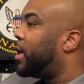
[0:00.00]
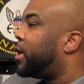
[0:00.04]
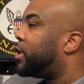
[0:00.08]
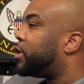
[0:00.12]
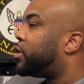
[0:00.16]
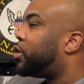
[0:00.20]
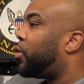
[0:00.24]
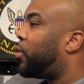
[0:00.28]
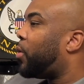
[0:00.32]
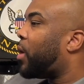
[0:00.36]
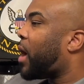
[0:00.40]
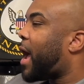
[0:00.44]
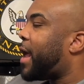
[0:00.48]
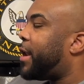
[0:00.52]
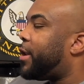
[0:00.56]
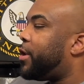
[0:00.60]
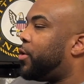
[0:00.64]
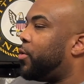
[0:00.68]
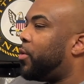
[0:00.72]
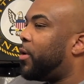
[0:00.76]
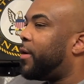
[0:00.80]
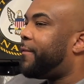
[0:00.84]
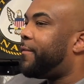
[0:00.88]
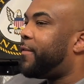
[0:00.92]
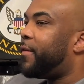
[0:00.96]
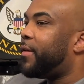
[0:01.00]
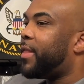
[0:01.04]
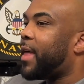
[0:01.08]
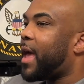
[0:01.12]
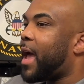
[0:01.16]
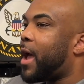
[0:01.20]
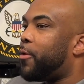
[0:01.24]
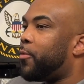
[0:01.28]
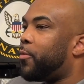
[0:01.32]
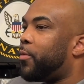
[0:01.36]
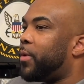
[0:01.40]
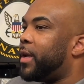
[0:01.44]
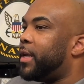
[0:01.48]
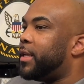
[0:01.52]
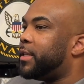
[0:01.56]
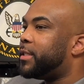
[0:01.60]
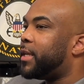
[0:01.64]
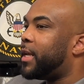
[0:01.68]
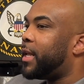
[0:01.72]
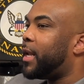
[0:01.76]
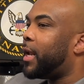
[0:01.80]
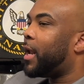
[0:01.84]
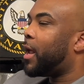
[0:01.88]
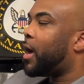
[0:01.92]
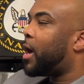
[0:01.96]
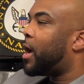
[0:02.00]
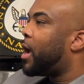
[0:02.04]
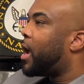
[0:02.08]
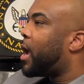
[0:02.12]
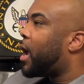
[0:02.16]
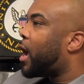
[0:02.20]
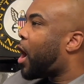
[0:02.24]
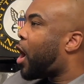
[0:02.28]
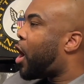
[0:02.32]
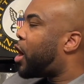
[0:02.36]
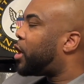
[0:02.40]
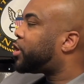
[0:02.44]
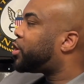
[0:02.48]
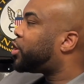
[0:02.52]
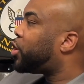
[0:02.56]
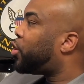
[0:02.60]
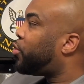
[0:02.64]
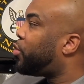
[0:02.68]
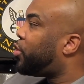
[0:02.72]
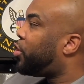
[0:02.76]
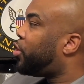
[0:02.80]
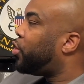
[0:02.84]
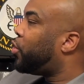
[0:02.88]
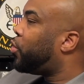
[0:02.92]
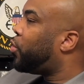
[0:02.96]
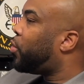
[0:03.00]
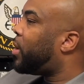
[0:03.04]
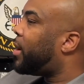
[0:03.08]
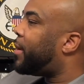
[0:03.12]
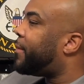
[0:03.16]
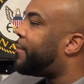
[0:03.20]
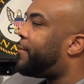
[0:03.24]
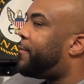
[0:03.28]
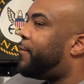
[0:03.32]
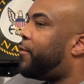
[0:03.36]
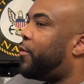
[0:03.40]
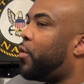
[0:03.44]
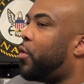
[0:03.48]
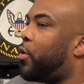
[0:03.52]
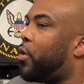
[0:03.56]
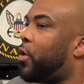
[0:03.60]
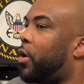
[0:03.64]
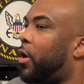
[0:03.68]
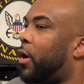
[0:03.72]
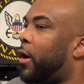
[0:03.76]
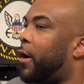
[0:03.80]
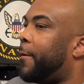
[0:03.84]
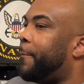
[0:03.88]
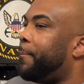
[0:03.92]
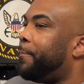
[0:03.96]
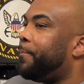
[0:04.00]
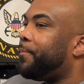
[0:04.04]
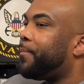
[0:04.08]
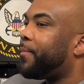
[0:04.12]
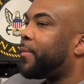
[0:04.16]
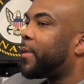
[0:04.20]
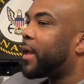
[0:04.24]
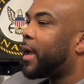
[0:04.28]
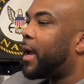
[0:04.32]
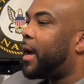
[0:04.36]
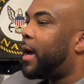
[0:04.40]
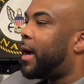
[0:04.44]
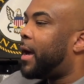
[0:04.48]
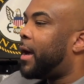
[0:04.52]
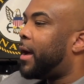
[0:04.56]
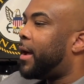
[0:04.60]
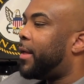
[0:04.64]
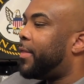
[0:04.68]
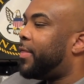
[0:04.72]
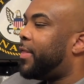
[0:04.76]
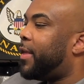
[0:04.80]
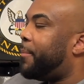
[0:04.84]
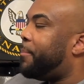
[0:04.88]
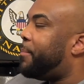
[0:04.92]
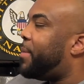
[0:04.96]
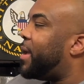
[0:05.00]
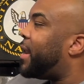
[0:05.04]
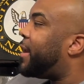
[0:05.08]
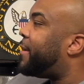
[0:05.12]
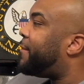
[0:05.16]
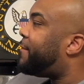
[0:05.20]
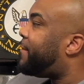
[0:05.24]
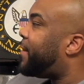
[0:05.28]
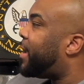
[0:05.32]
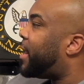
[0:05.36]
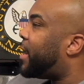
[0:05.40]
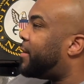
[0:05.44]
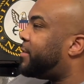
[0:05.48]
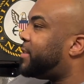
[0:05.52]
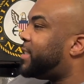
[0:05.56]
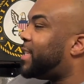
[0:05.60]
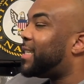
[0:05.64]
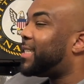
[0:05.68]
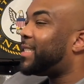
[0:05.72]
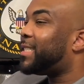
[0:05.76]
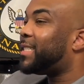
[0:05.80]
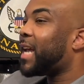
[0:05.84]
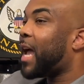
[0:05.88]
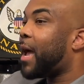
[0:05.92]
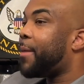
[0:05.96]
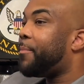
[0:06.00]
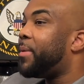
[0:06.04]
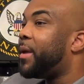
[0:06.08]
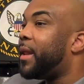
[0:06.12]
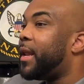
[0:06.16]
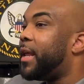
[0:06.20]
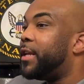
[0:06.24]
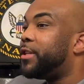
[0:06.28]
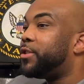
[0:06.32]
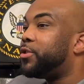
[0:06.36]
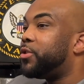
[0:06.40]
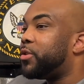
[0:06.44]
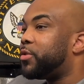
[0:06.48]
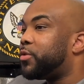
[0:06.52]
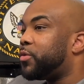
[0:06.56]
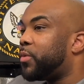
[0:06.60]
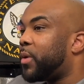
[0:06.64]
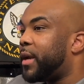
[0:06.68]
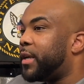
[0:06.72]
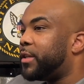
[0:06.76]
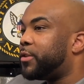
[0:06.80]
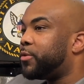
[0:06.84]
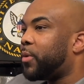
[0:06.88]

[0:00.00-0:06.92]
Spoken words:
So I do it for that reason. Also do it for the benefit of just shopping interest rates,